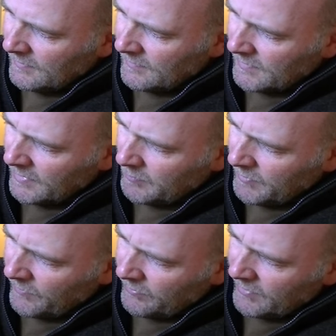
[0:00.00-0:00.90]
There's a little bit
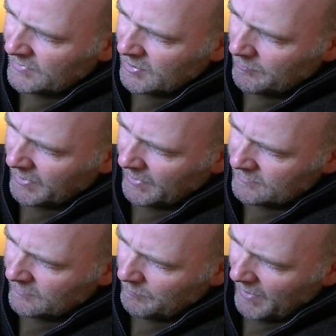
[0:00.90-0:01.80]
of a thread coming
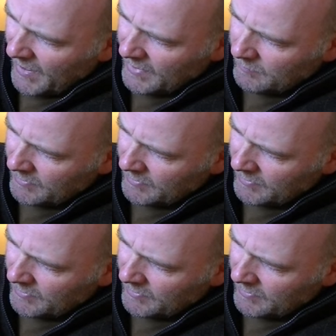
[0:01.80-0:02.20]
out of the bag,